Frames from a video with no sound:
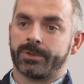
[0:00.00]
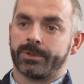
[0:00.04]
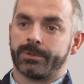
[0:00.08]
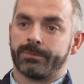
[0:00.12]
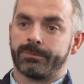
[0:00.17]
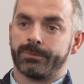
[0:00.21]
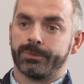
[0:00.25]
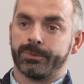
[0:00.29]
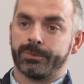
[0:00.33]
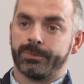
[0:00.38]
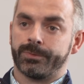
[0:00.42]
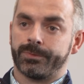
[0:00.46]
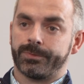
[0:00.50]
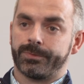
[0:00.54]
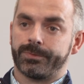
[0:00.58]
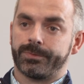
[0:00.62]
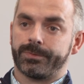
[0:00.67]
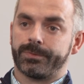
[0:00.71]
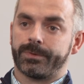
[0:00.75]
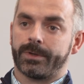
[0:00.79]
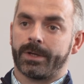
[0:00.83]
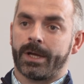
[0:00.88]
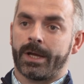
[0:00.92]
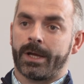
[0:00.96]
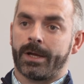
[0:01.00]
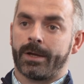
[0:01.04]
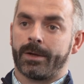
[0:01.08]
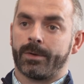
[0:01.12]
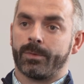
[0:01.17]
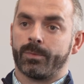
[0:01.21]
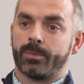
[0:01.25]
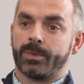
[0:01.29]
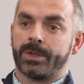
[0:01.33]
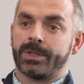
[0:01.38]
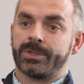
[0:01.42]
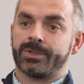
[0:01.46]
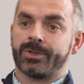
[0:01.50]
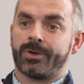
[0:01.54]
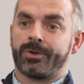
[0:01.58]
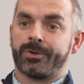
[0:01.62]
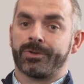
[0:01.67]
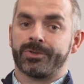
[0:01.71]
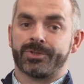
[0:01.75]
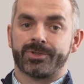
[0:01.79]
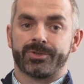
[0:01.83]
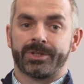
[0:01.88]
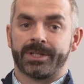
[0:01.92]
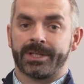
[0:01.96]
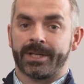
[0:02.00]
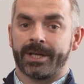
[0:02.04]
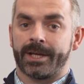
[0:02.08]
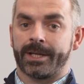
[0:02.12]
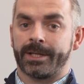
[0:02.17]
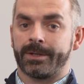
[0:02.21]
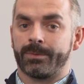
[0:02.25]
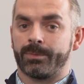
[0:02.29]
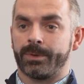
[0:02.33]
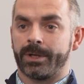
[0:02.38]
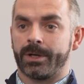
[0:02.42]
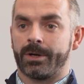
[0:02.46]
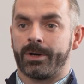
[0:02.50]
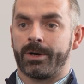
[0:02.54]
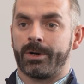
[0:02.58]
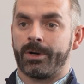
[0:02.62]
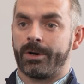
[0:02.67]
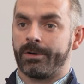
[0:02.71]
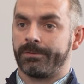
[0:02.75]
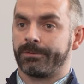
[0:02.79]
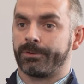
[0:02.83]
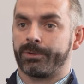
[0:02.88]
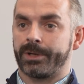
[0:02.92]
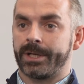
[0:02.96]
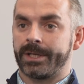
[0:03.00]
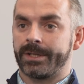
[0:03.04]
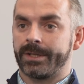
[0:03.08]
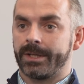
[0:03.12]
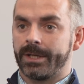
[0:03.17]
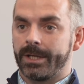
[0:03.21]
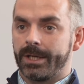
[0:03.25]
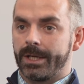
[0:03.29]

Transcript: on the roof, which on a sunny day we are off-grid.